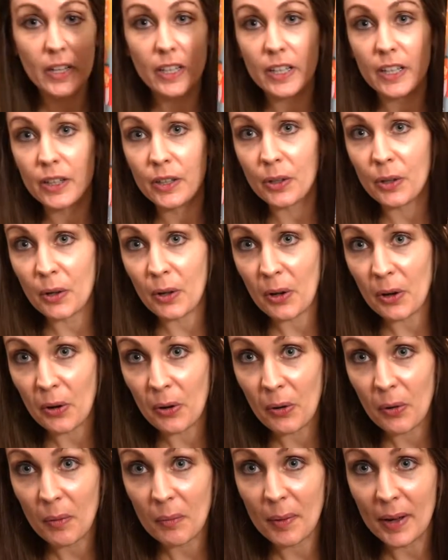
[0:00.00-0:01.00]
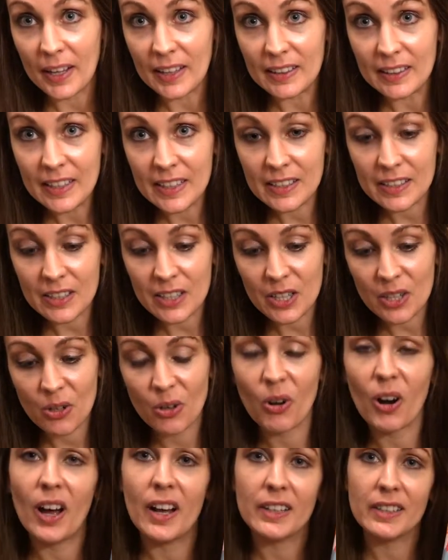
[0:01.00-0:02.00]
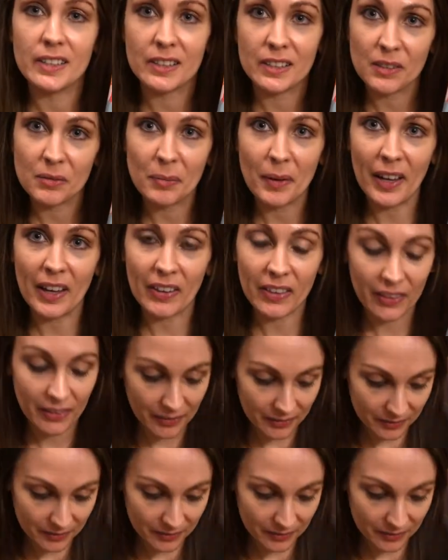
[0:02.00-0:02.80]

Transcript: Can Glow by Lisa Cross Smith.